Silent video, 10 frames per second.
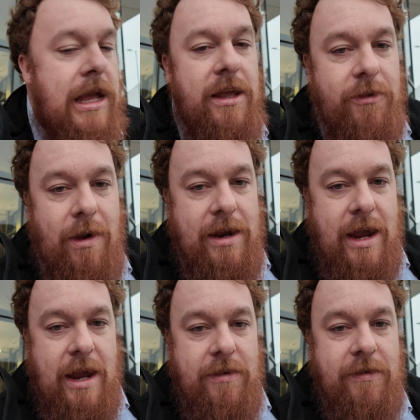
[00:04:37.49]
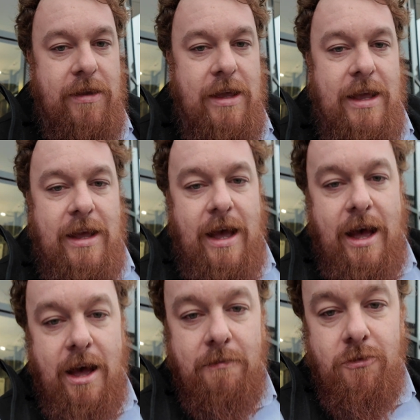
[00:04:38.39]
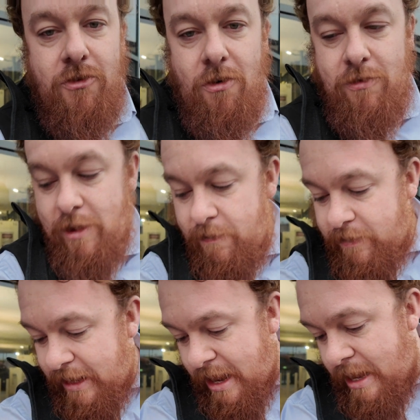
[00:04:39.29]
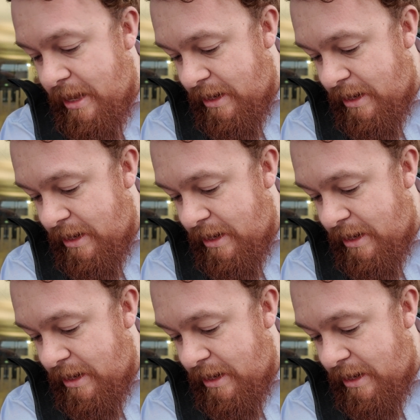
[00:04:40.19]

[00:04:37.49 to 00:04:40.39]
It's quite nice. Short sleeves today,